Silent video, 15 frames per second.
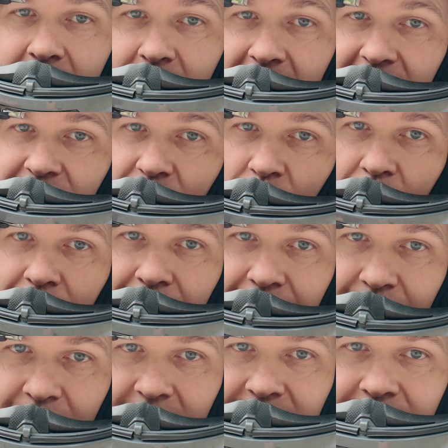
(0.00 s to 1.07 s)
It means the world
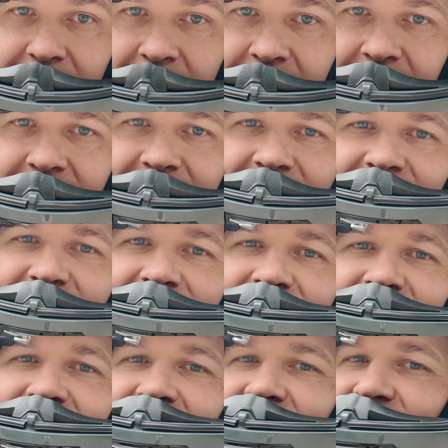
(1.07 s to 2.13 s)
to us.
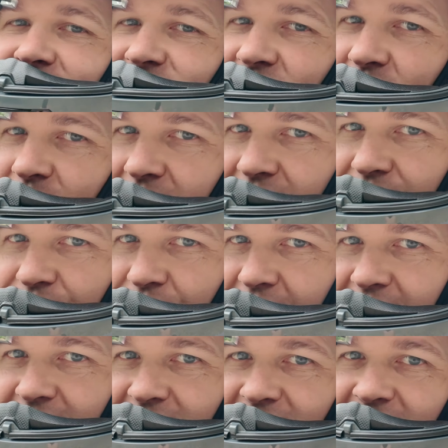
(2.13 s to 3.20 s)
As always,
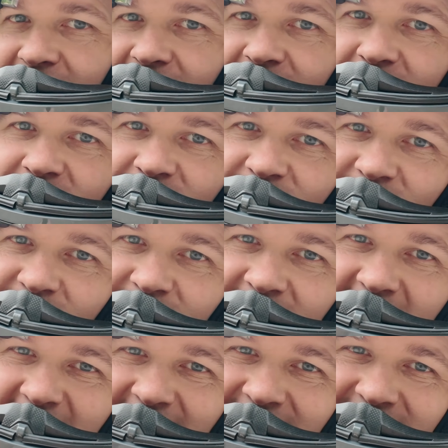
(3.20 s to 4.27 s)
friends,
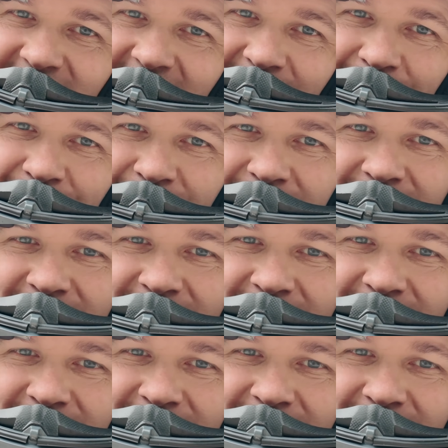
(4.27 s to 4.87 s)
ride safe.